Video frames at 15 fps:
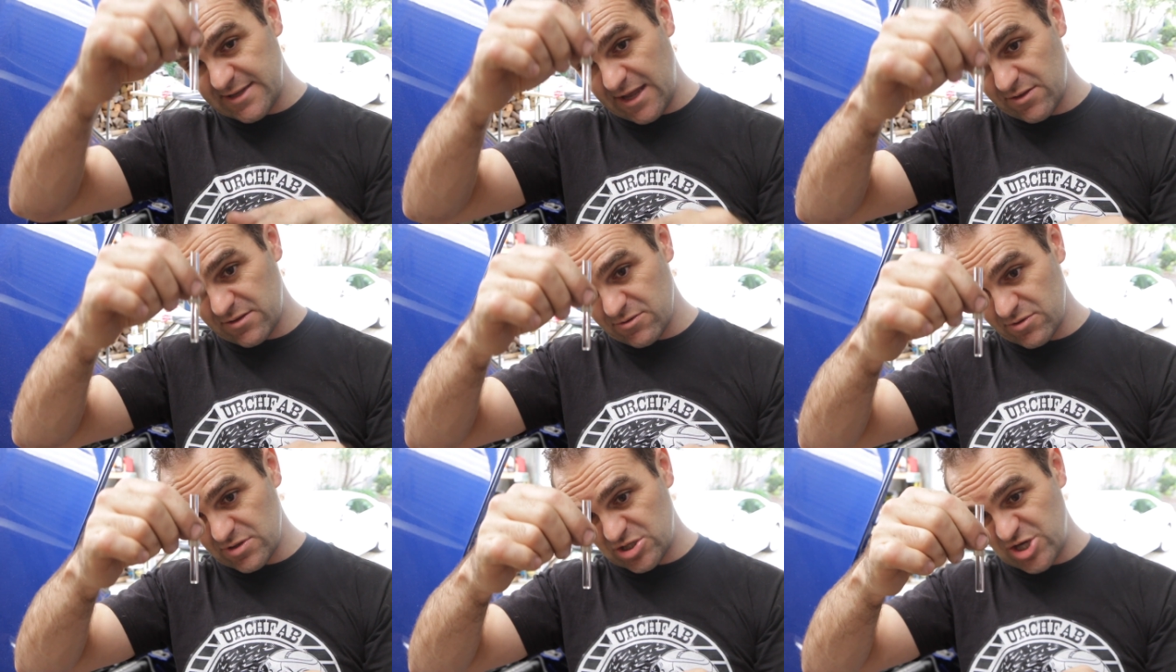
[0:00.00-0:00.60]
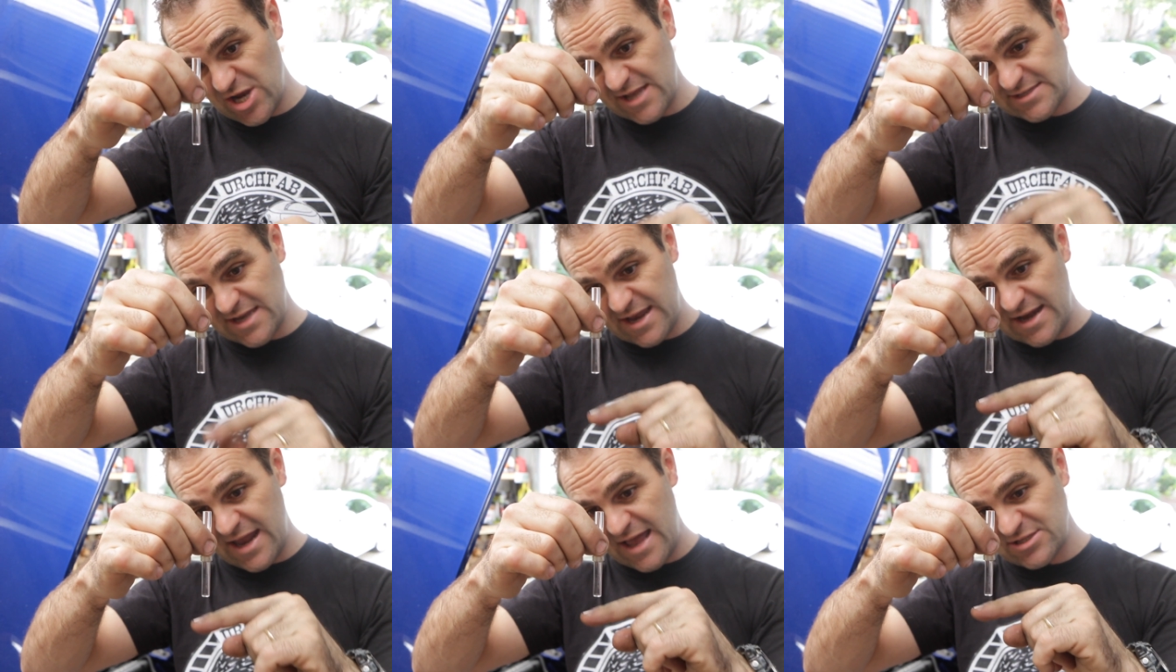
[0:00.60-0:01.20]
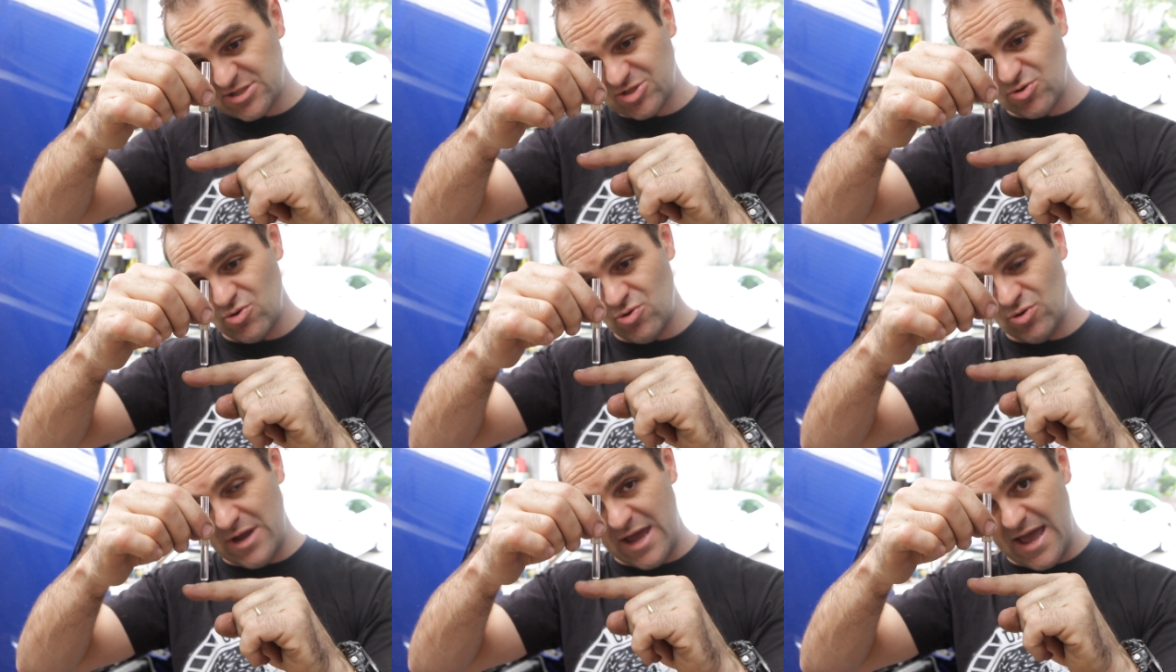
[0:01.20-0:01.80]
it down through the jets, and as
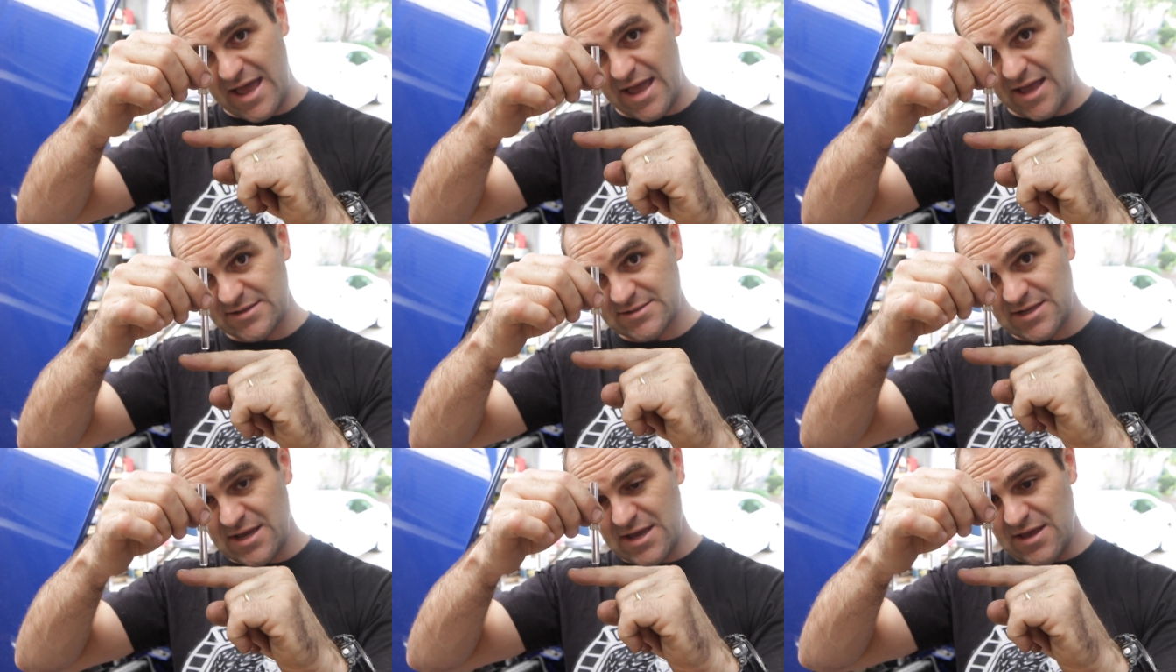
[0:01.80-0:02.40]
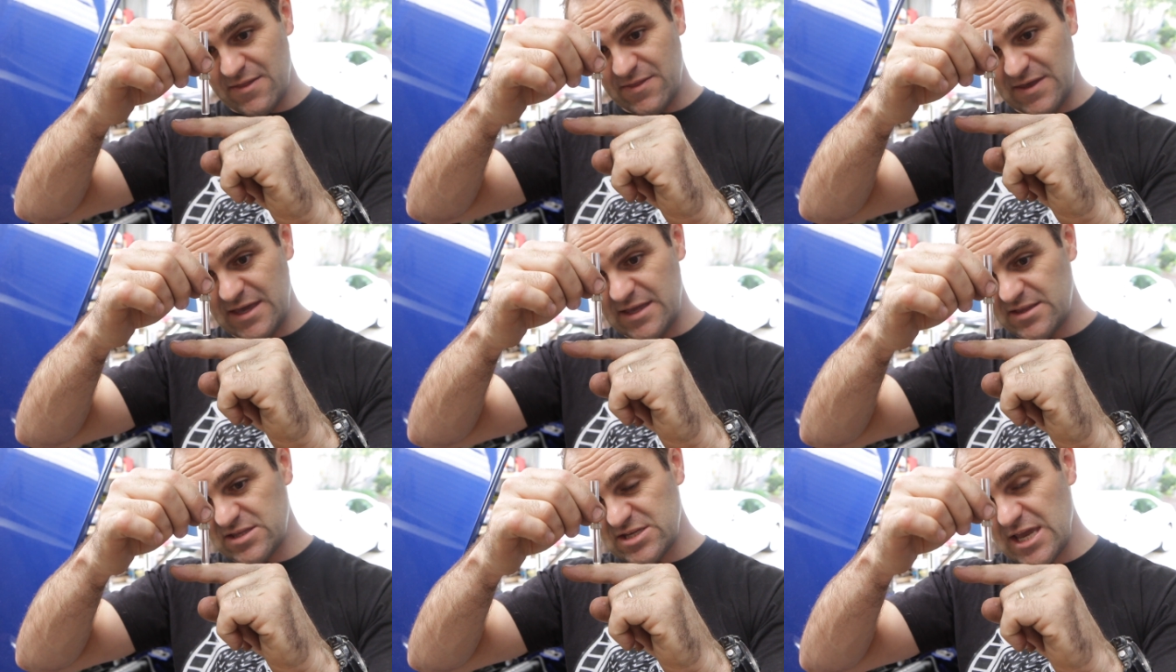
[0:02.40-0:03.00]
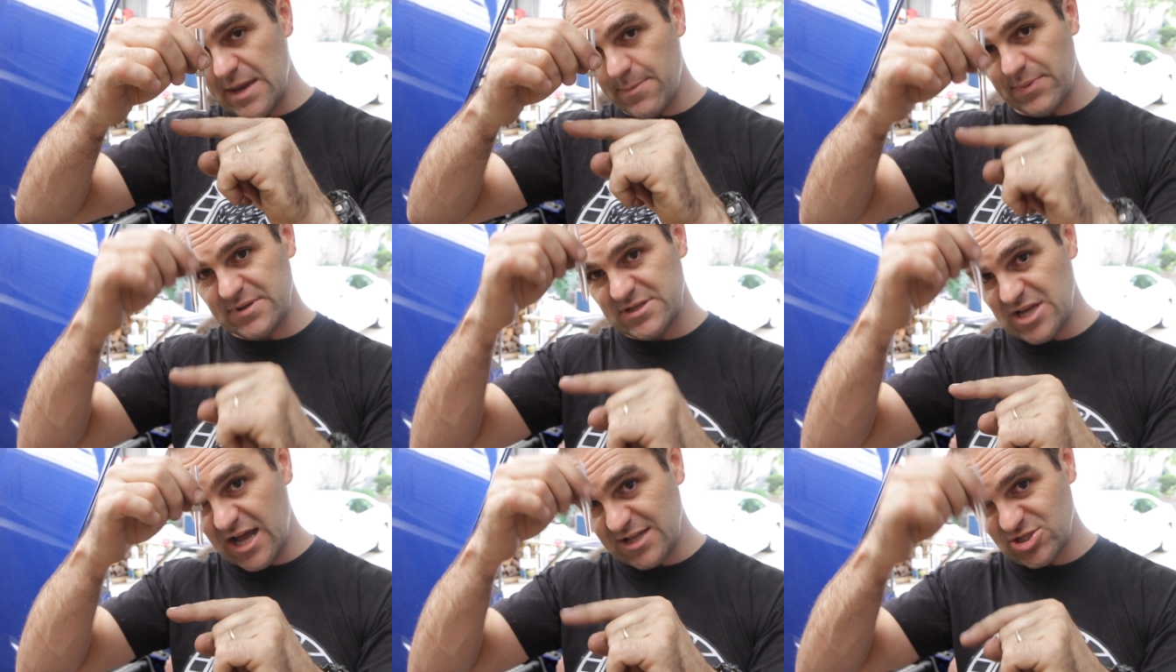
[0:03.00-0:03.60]
soon as the tip
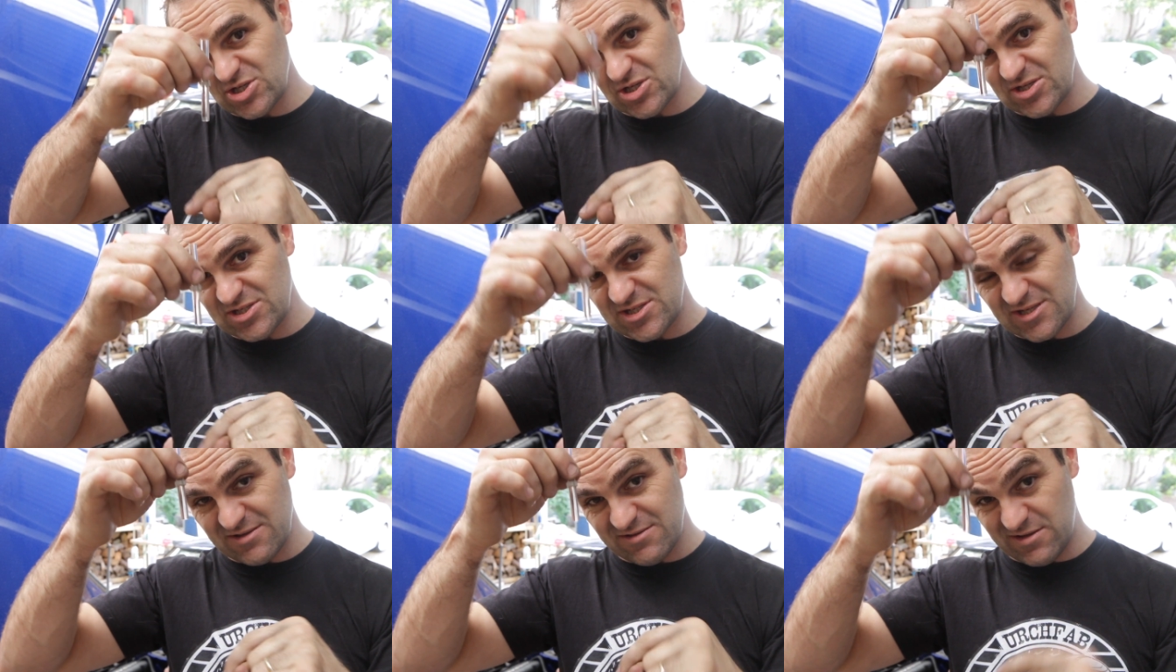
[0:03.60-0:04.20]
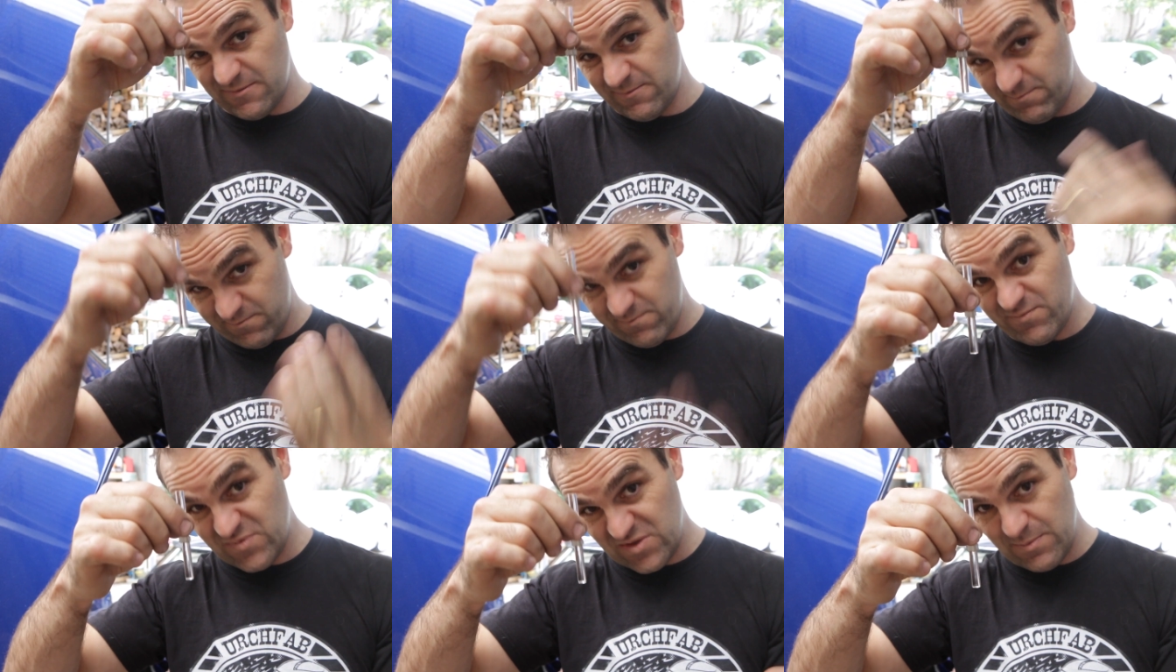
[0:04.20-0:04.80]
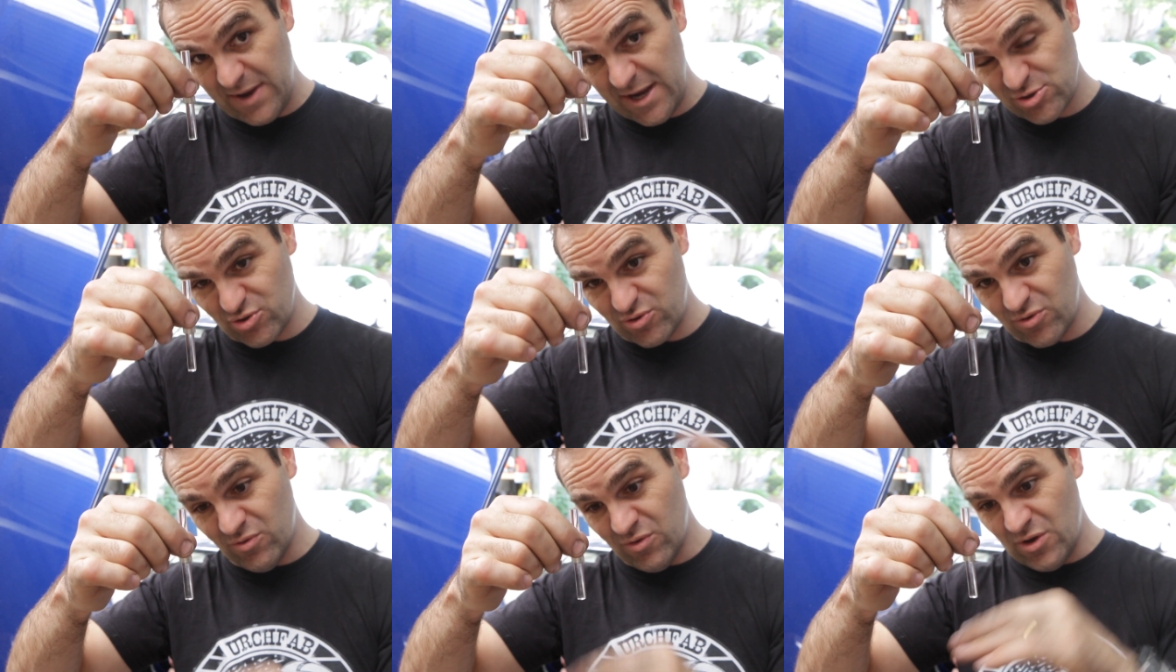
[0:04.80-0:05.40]
touches the
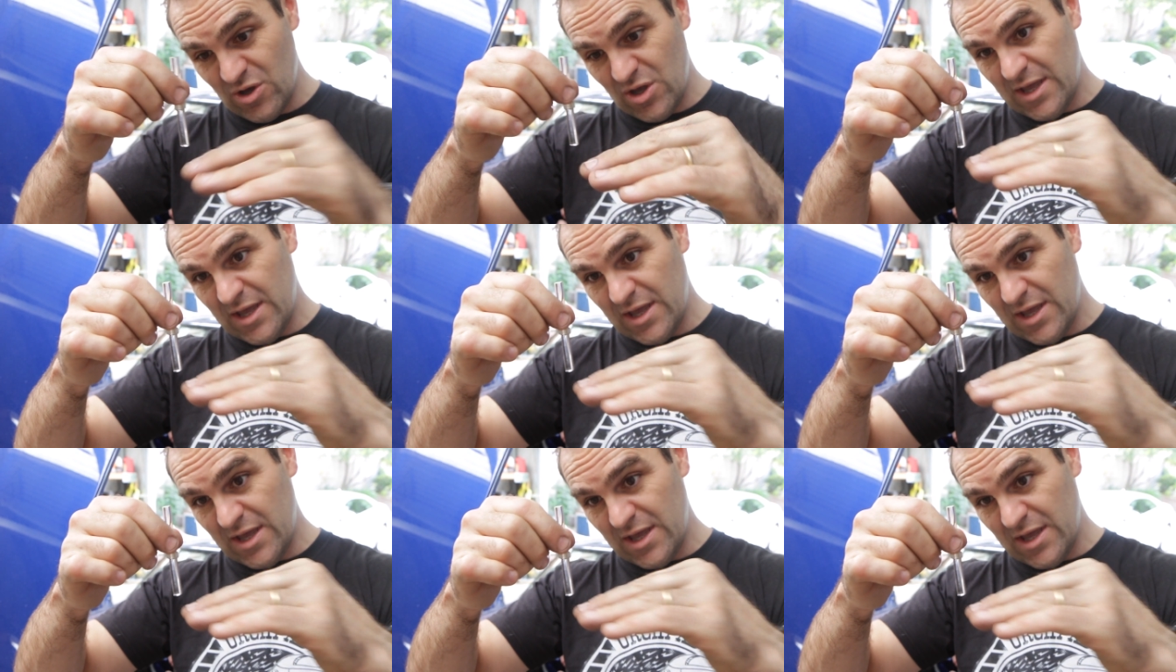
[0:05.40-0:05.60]
petrol,